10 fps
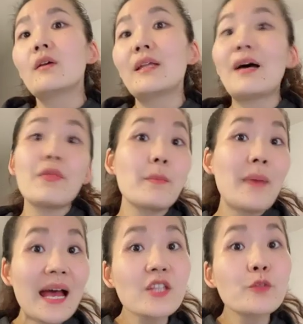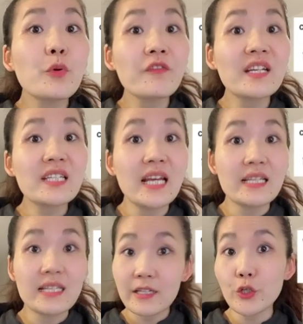Now, the past perfect tense
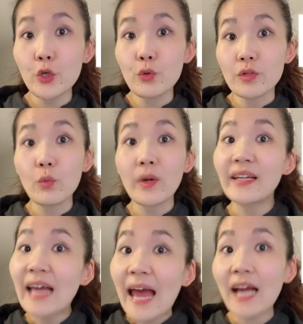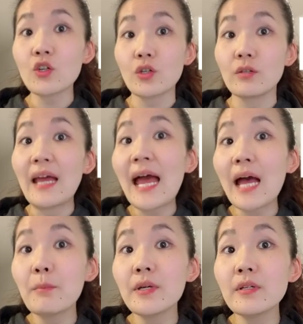is used when an action
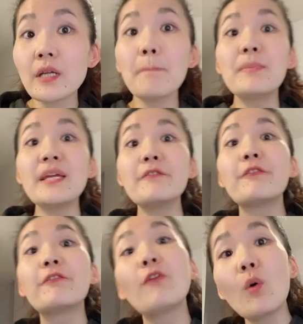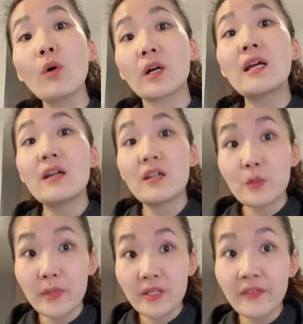happened before a
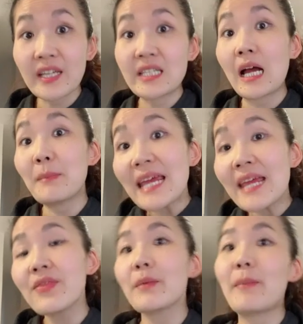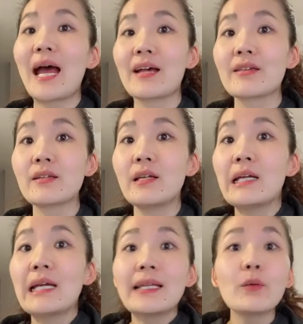specific time in the past,
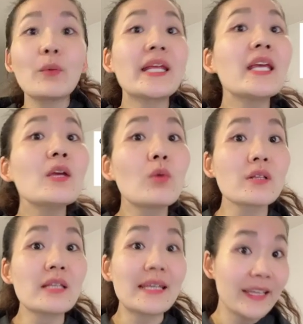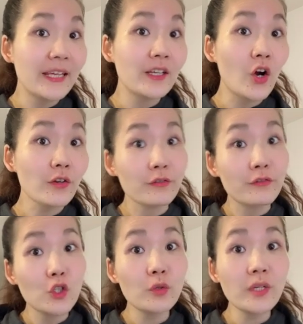like when he was in kindergarten for
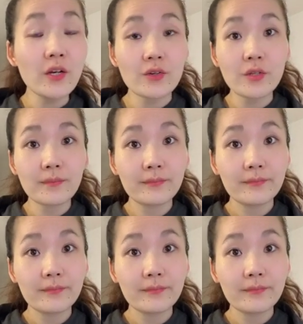2 years.